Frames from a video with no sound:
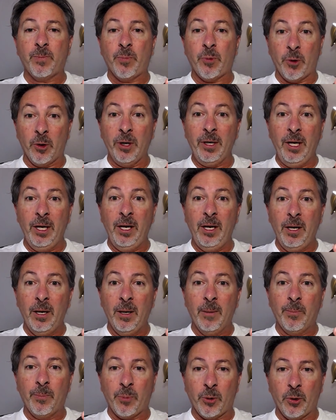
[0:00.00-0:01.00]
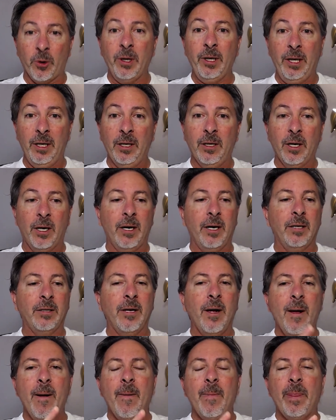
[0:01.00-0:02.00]
pretty, pretty good.
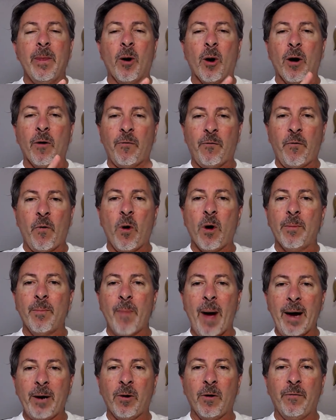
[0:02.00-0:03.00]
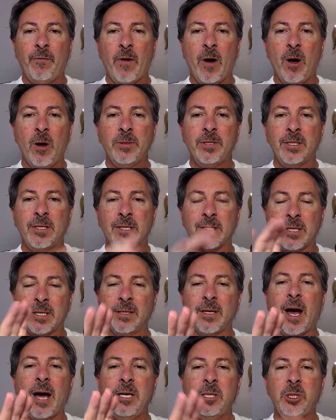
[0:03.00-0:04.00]
There are four microphones. It does a
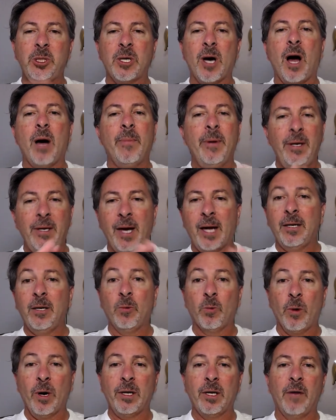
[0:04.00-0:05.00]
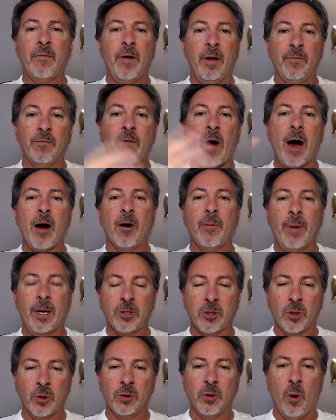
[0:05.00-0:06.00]
nice job in getting rid of
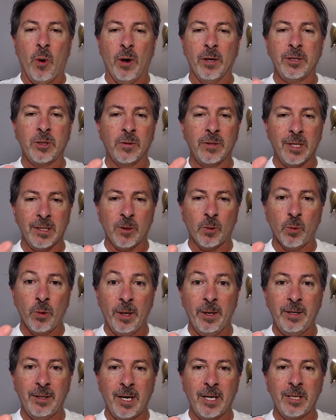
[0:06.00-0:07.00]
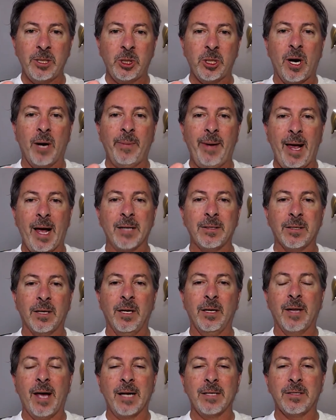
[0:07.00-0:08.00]
environmental noise. So it does a really nice job
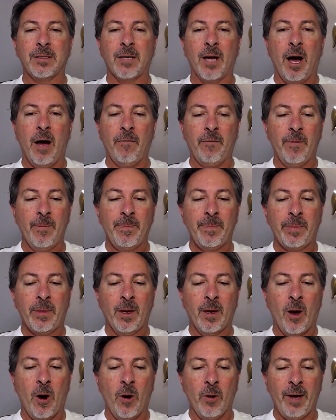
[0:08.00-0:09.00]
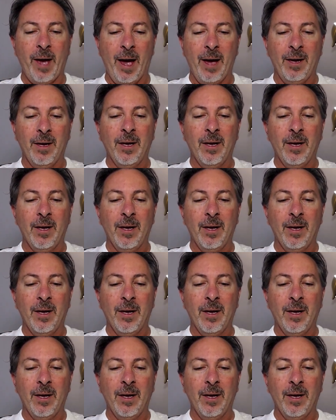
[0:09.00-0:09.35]
canceling that stuff. Okay,